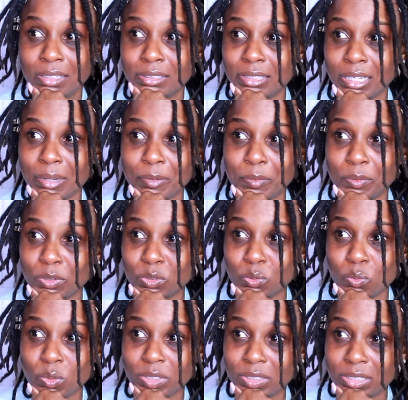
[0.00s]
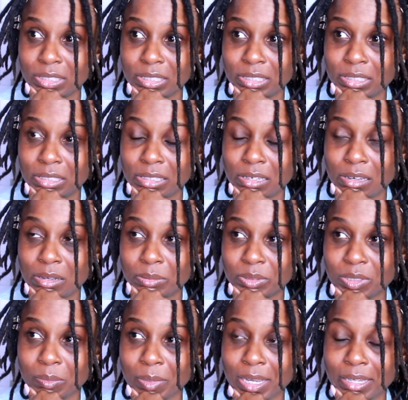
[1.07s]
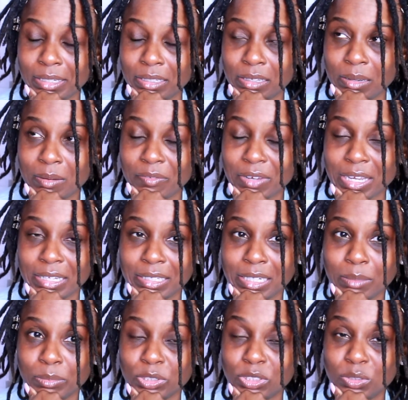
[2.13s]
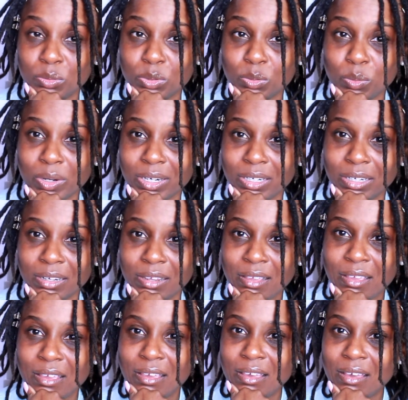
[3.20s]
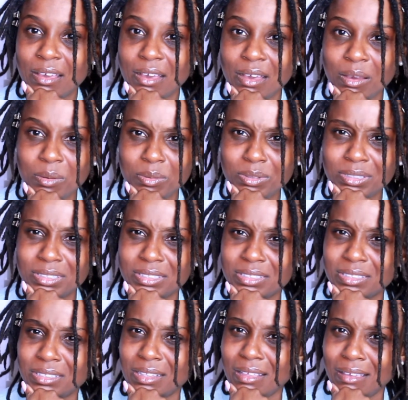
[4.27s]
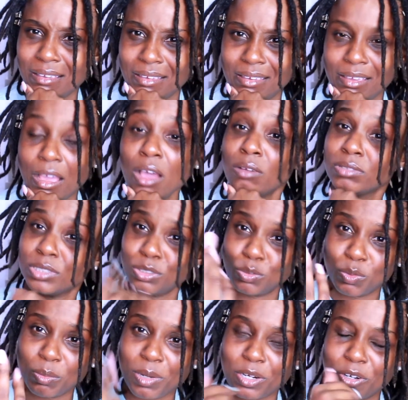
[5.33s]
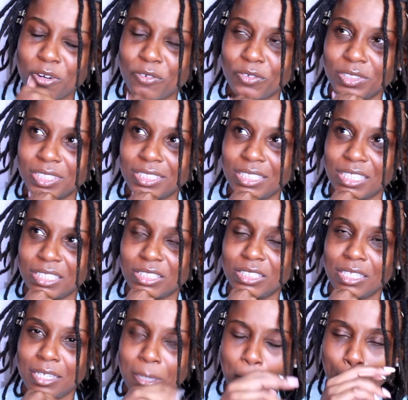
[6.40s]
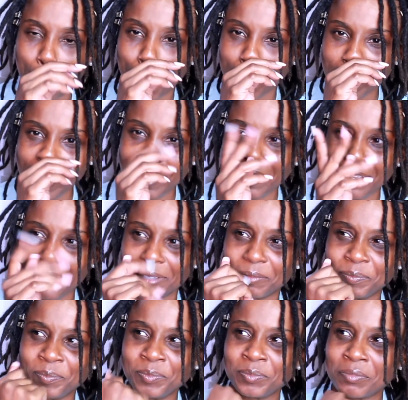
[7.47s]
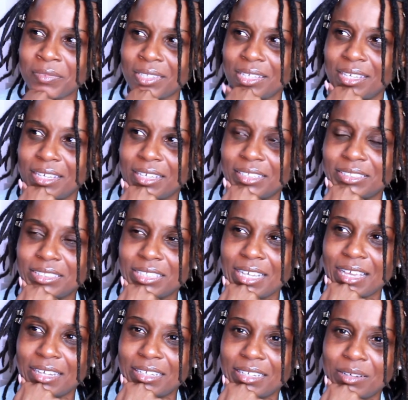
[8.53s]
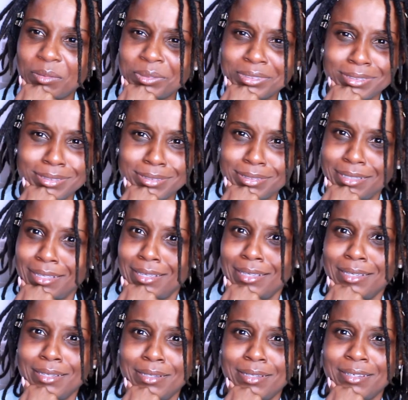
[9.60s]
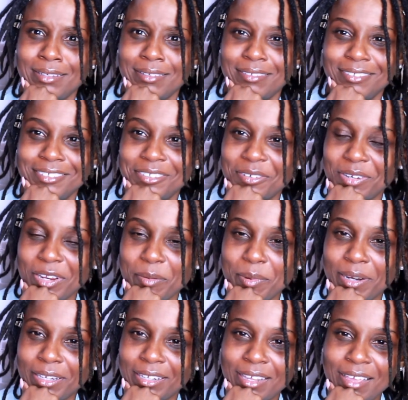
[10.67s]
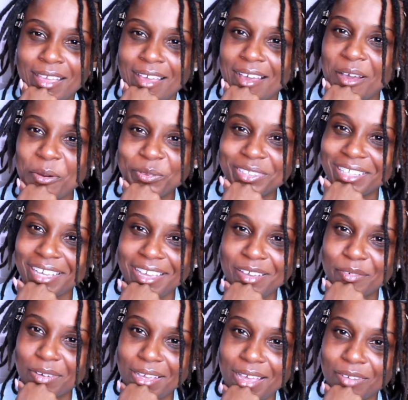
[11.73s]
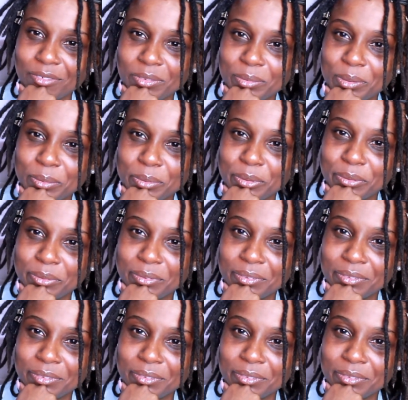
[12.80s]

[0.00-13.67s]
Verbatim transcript: Like I remember this one lady, um, somebody I forgot her name, but she was wearing it. I was like, oh, she was one of my girlfriends. Yeah, yeah, huh, yeah, yeah. And she had it. I was just like, you know, everybody. I don't think I ever got Ruby Woo.